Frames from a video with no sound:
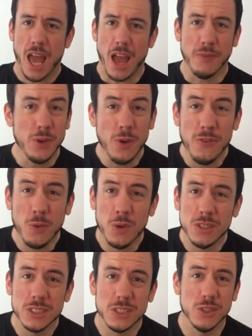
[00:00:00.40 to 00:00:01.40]
Have you ever
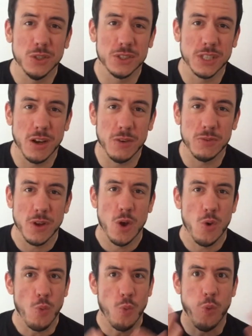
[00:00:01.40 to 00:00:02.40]
wondered to yourself,
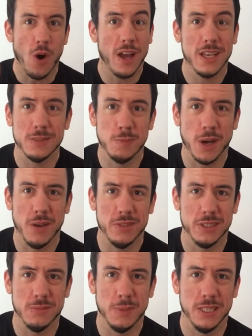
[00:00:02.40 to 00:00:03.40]
why is
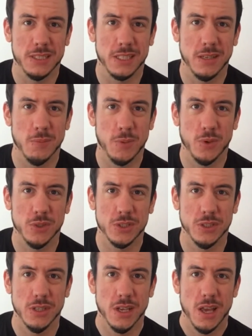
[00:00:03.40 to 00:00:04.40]
bi-visibility
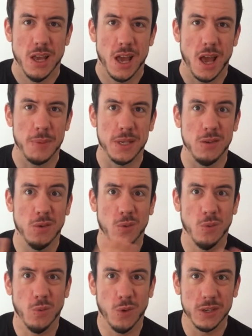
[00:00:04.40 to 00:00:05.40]
important? I mean,
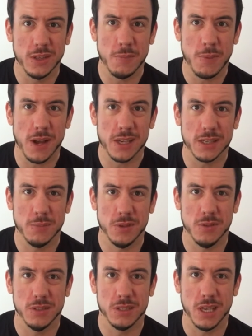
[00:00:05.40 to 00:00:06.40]
what do the bi
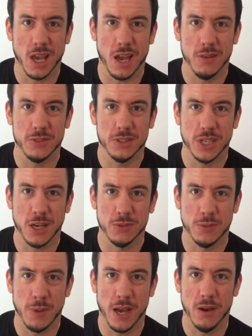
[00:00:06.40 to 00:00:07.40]
community have to shout
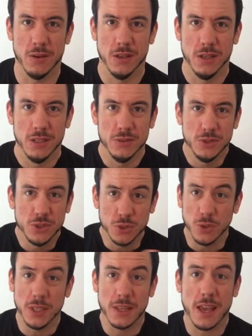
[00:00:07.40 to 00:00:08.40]
about?
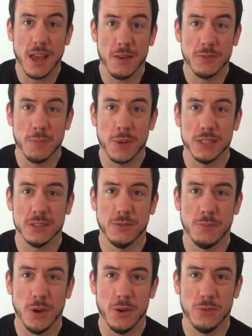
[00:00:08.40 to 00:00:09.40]
Surely they have the best
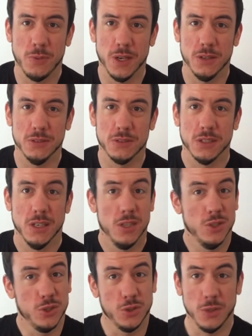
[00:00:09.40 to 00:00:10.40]
of both worlds.
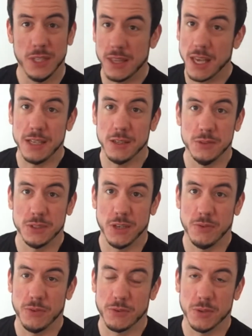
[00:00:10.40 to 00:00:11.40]
Surely they don't
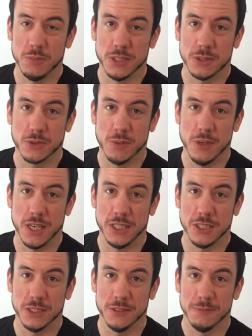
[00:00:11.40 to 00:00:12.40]
suffer from
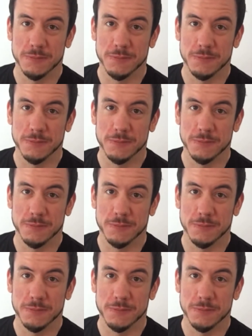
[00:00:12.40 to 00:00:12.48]
discrimination.